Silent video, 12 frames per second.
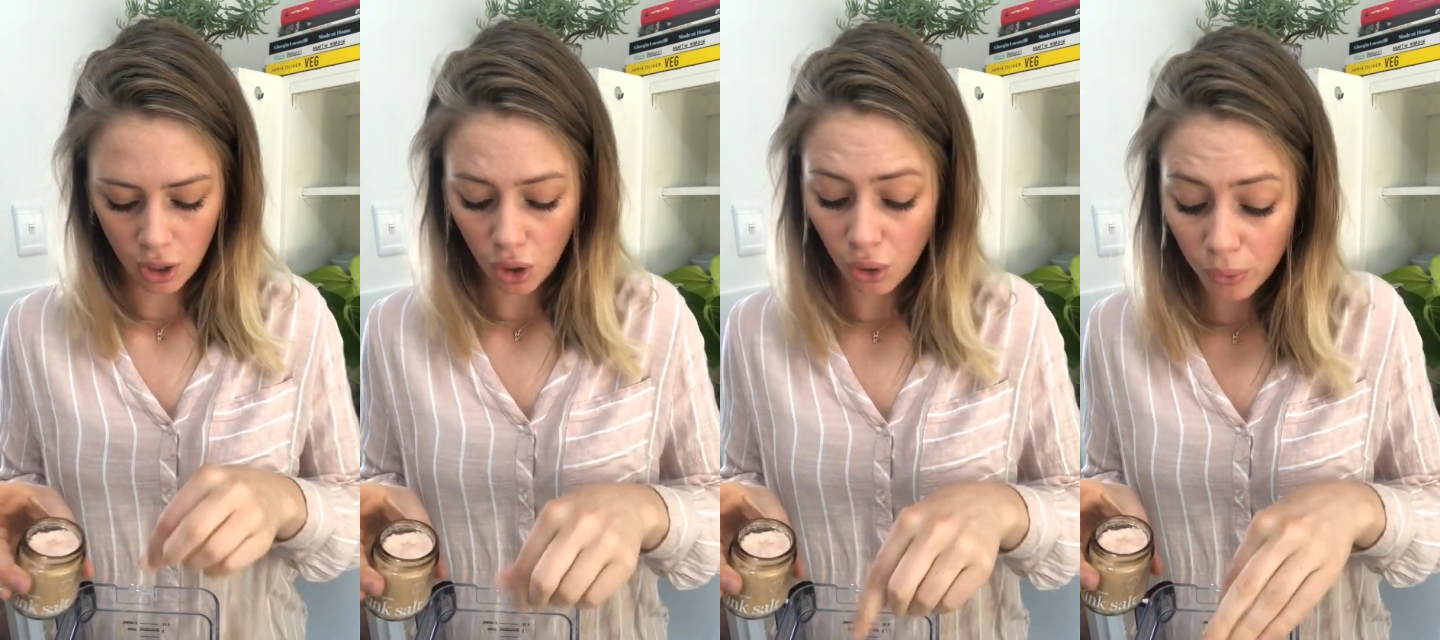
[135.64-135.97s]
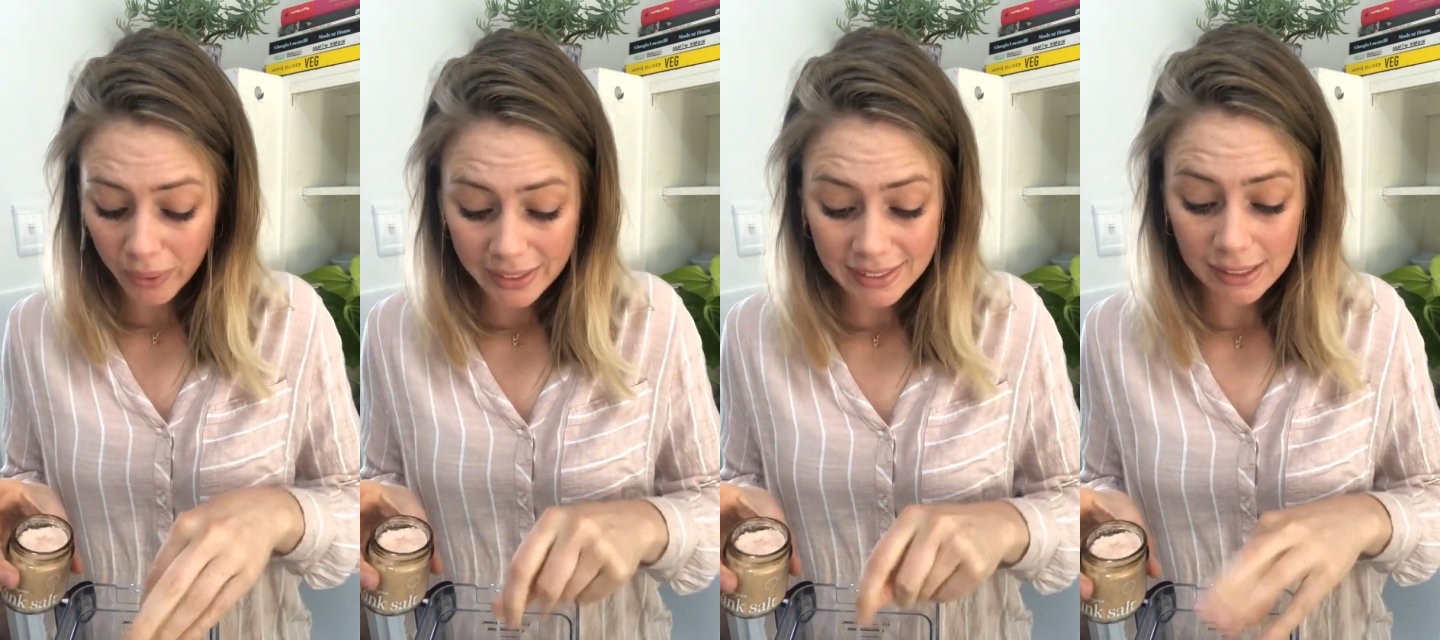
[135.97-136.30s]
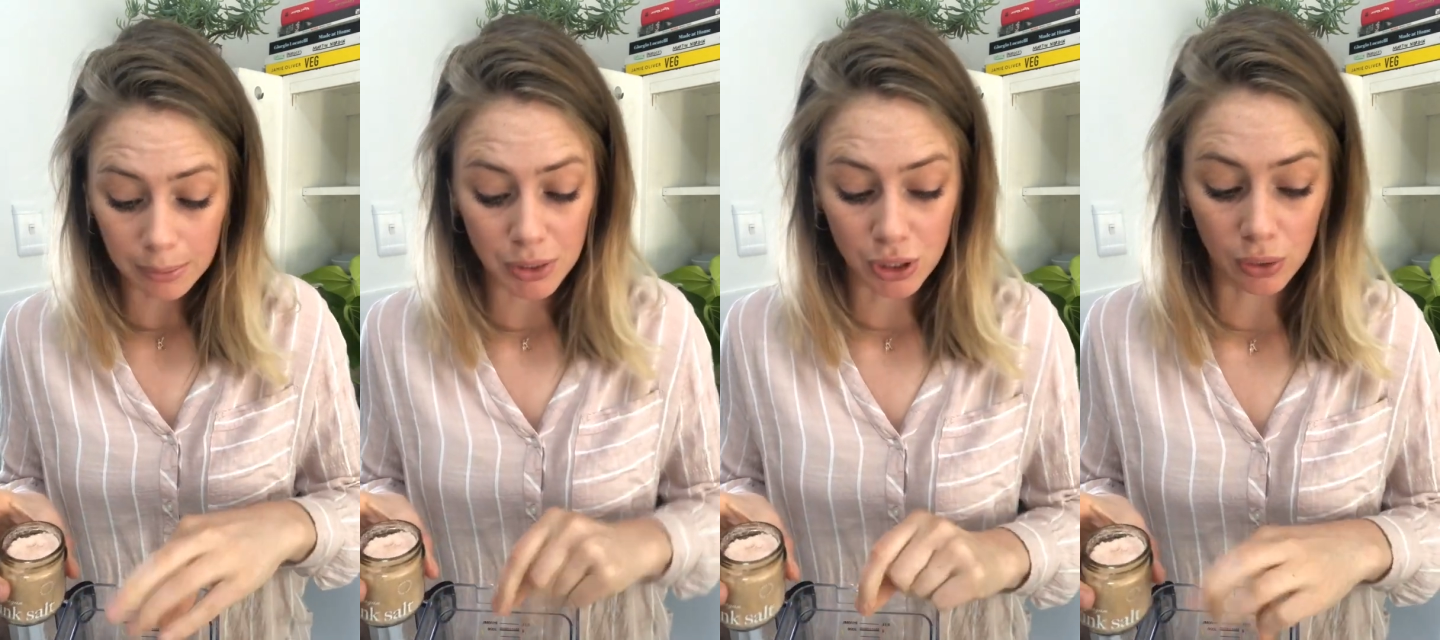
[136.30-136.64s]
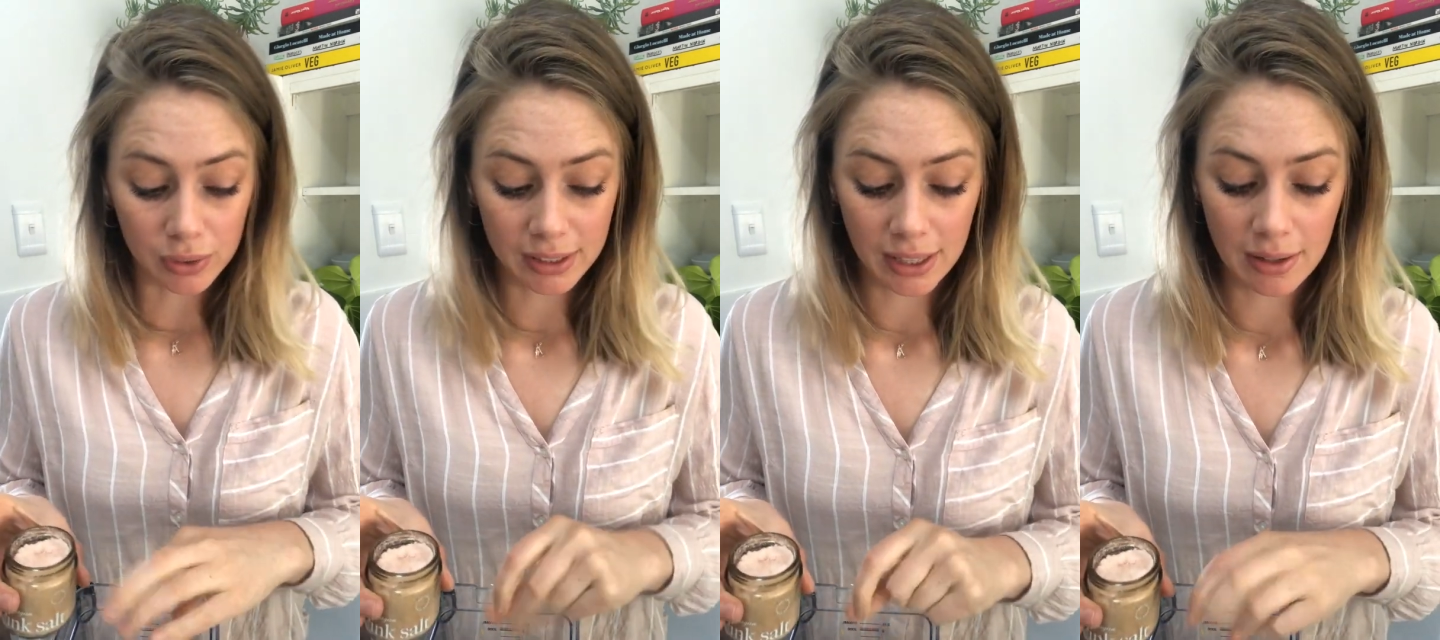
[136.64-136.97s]
Always some
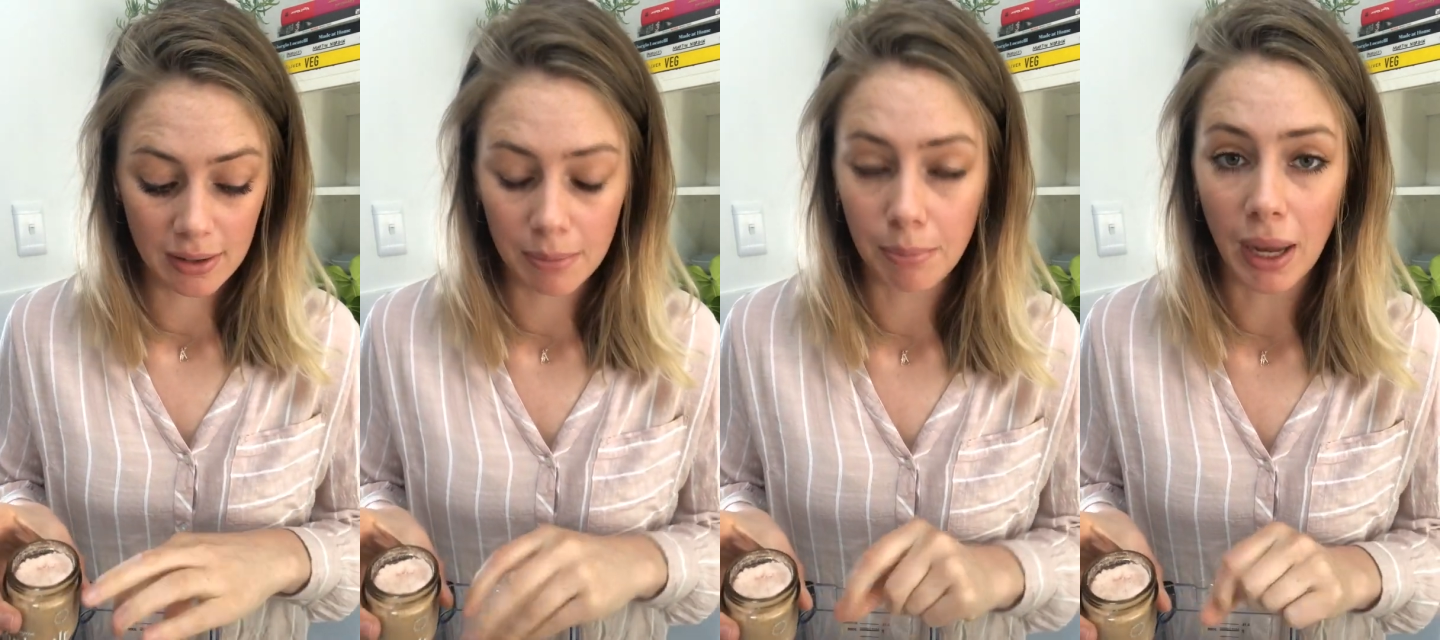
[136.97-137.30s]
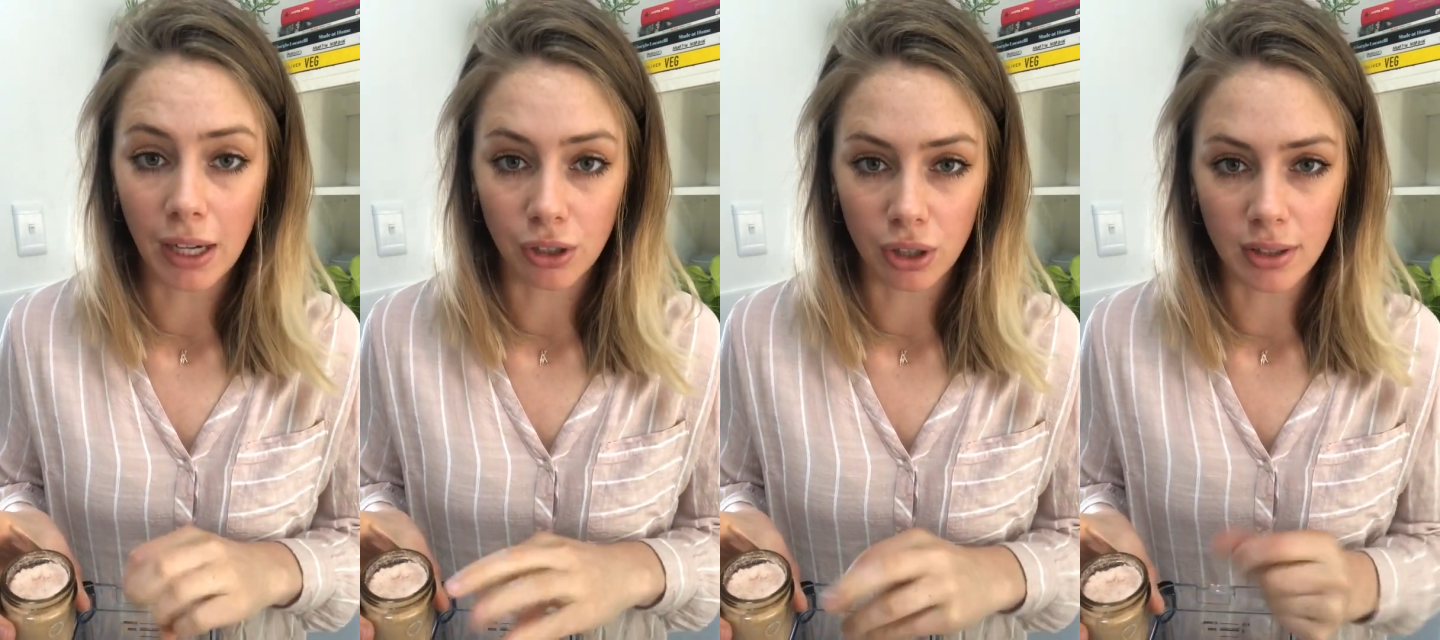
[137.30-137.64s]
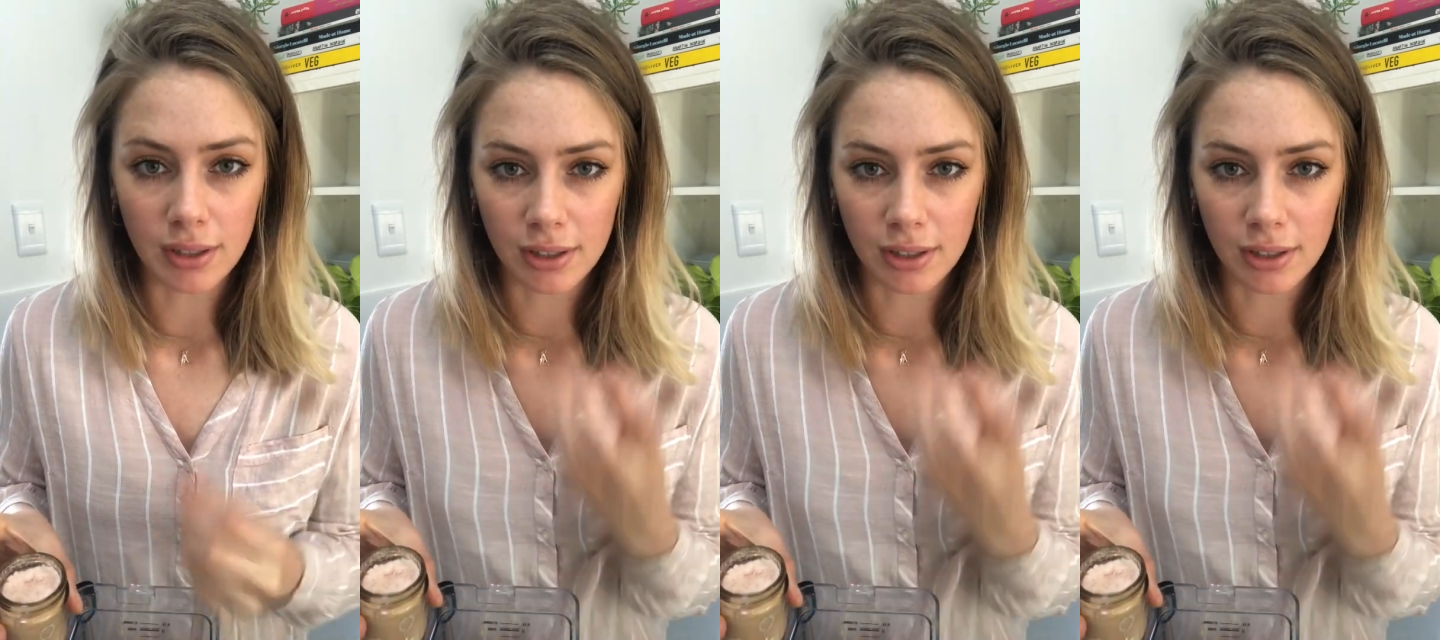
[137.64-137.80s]
salt in baked goods.